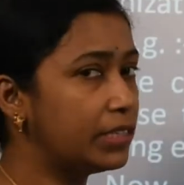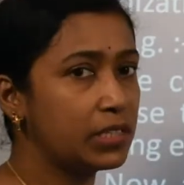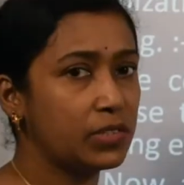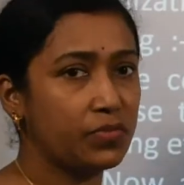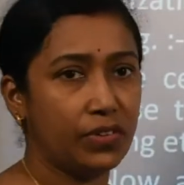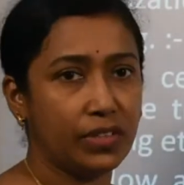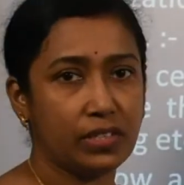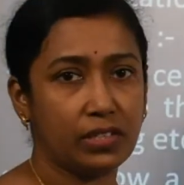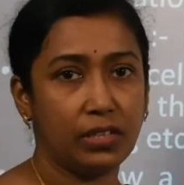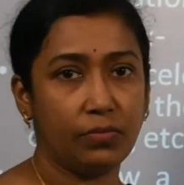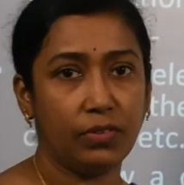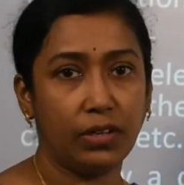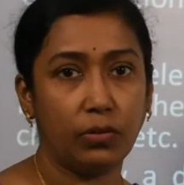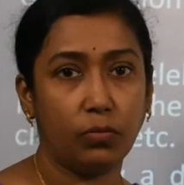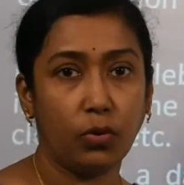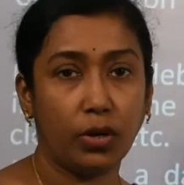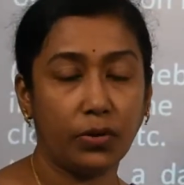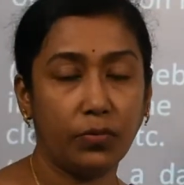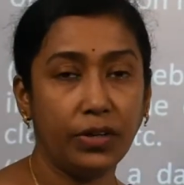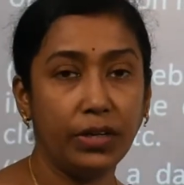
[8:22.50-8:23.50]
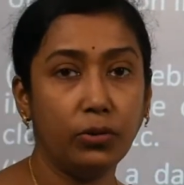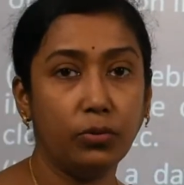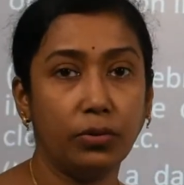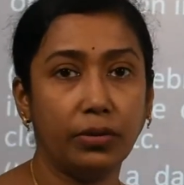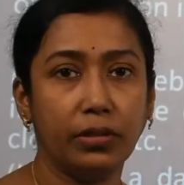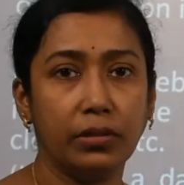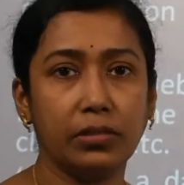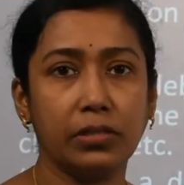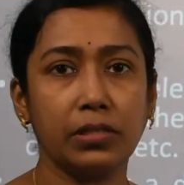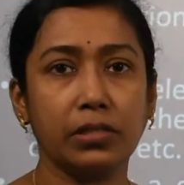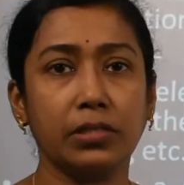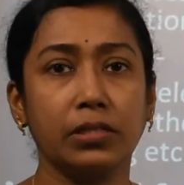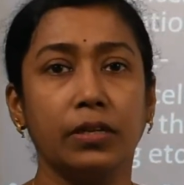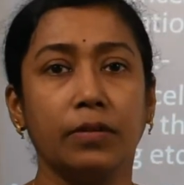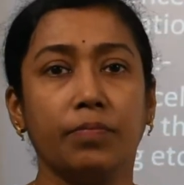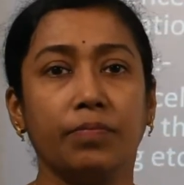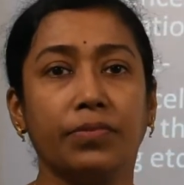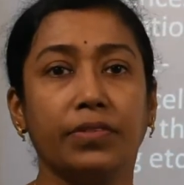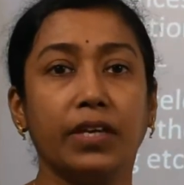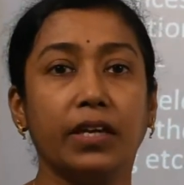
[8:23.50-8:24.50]
this festival, what we notice is
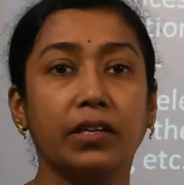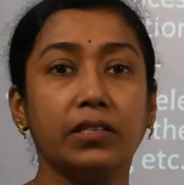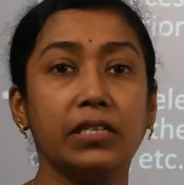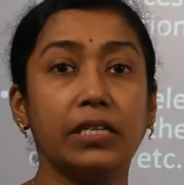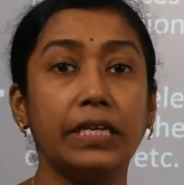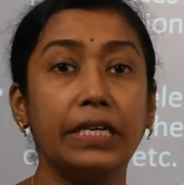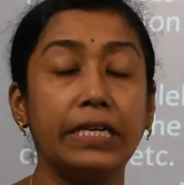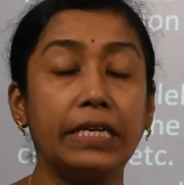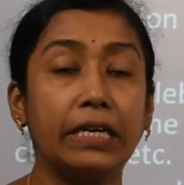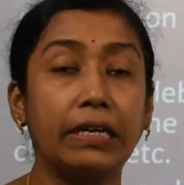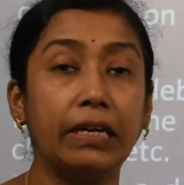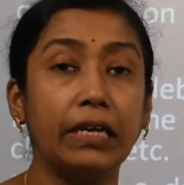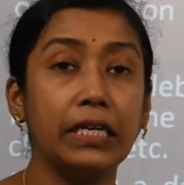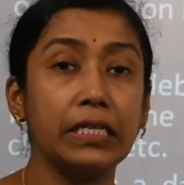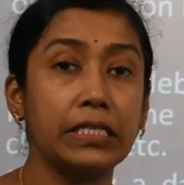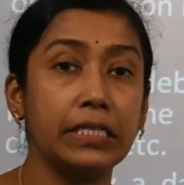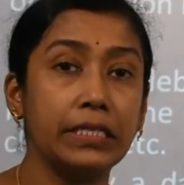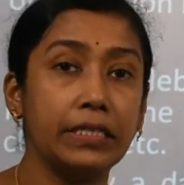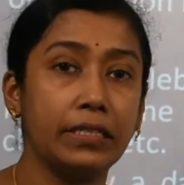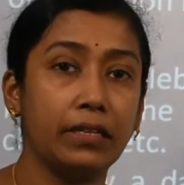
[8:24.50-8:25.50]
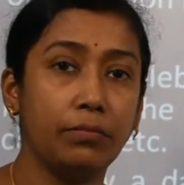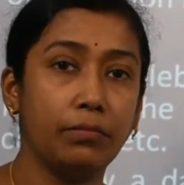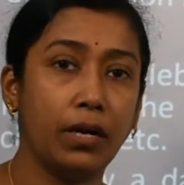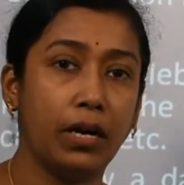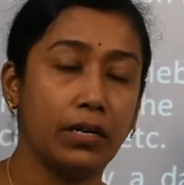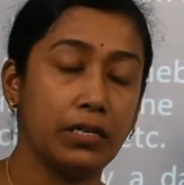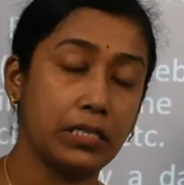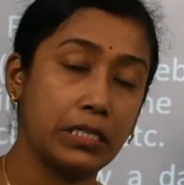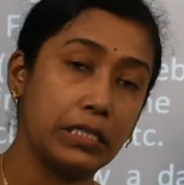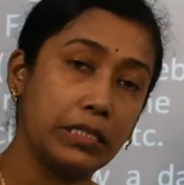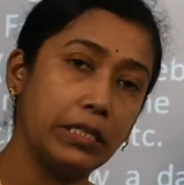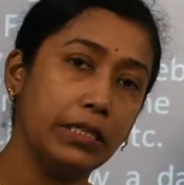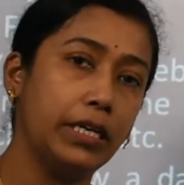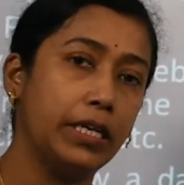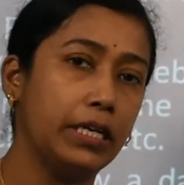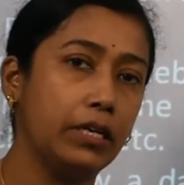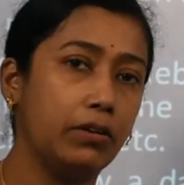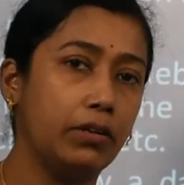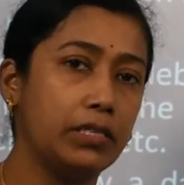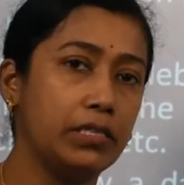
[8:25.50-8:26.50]
there is an increase in demand, sudden
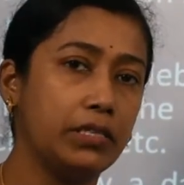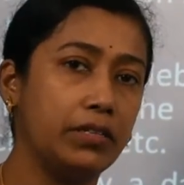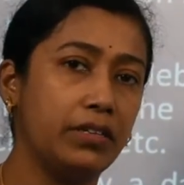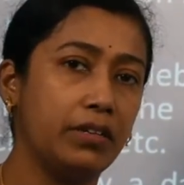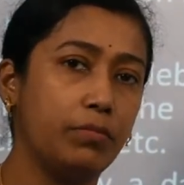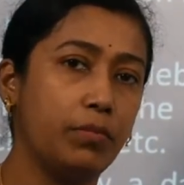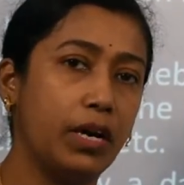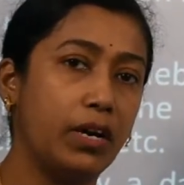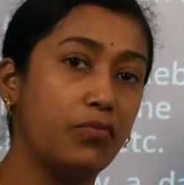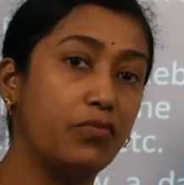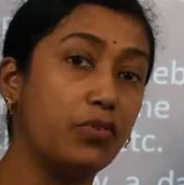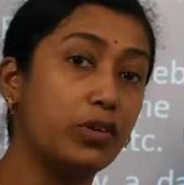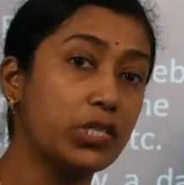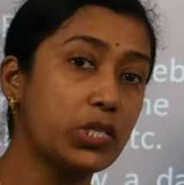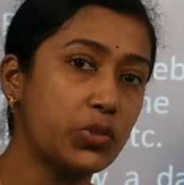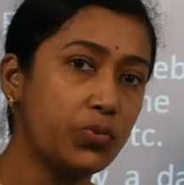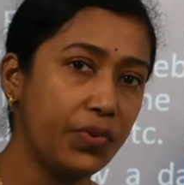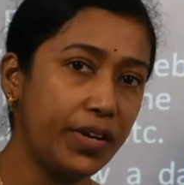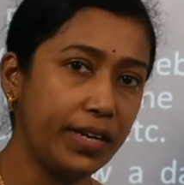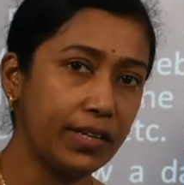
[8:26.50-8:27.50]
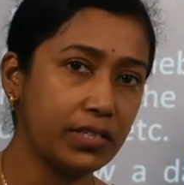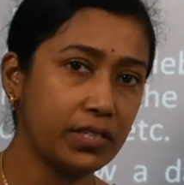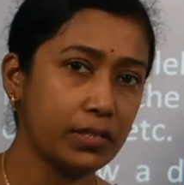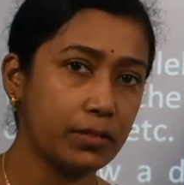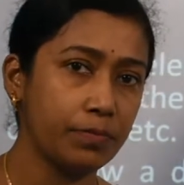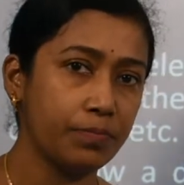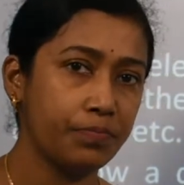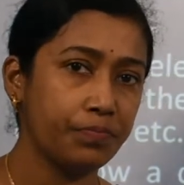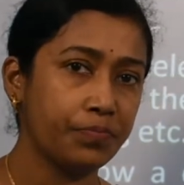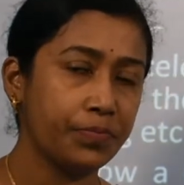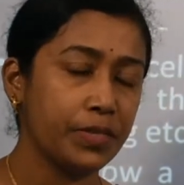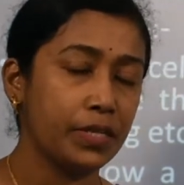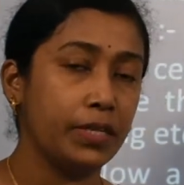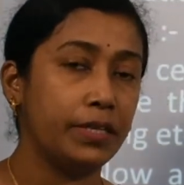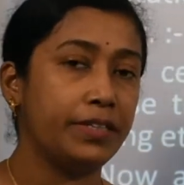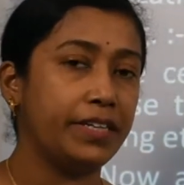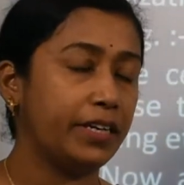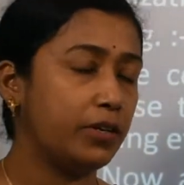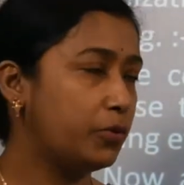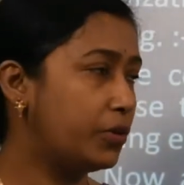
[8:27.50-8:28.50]
increase in demand for sweets,
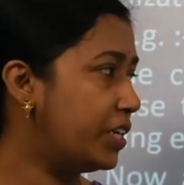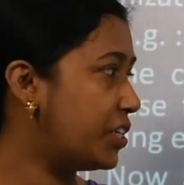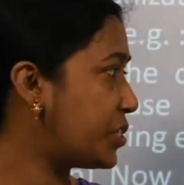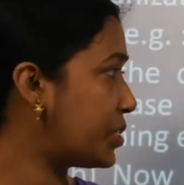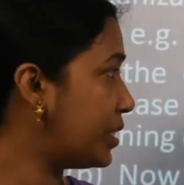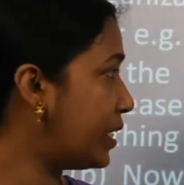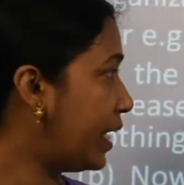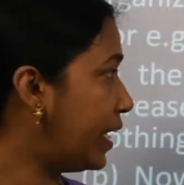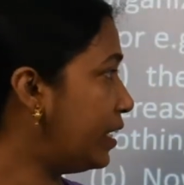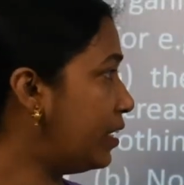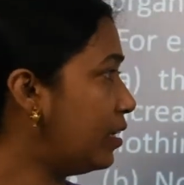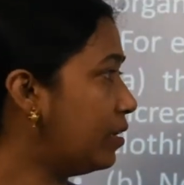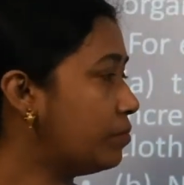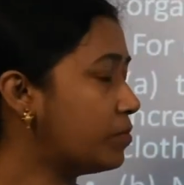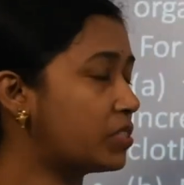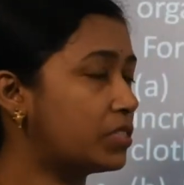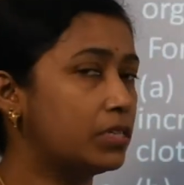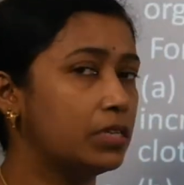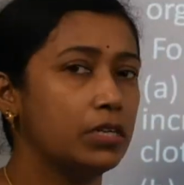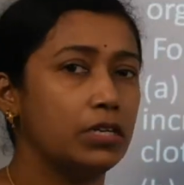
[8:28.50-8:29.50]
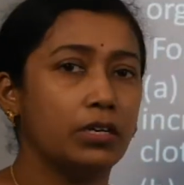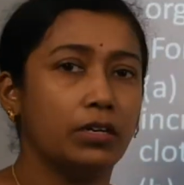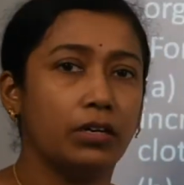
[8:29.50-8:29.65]
decoration items,